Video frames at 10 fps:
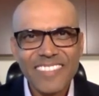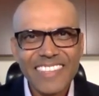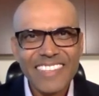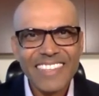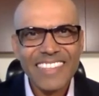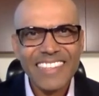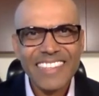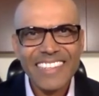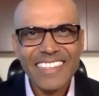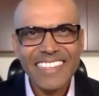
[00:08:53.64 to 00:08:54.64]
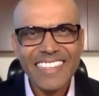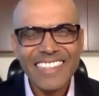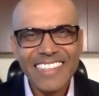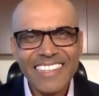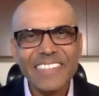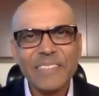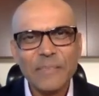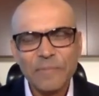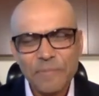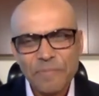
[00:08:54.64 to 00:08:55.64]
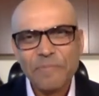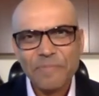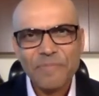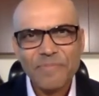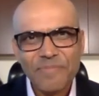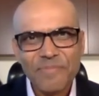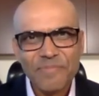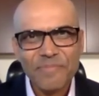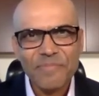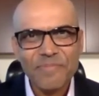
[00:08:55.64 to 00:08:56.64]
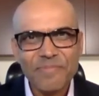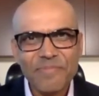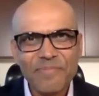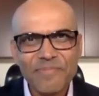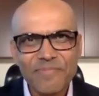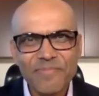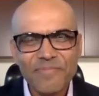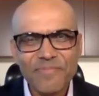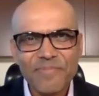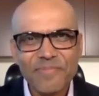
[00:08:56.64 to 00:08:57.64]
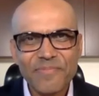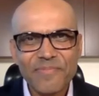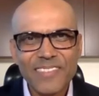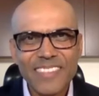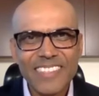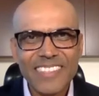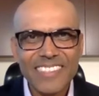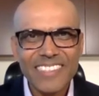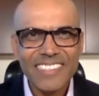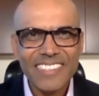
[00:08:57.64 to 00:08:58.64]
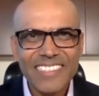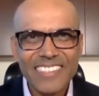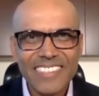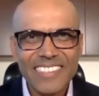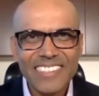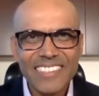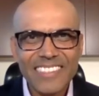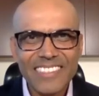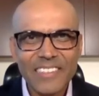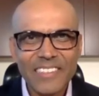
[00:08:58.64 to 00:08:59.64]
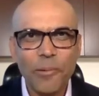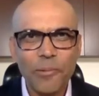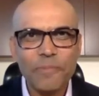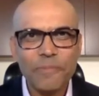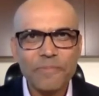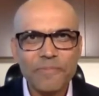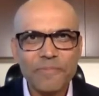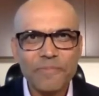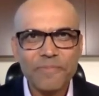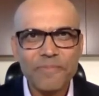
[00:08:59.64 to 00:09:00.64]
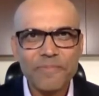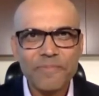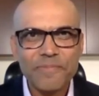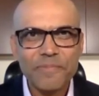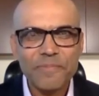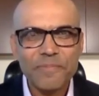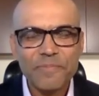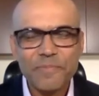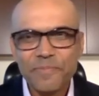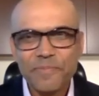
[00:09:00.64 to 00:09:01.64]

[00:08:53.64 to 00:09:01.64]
(silent)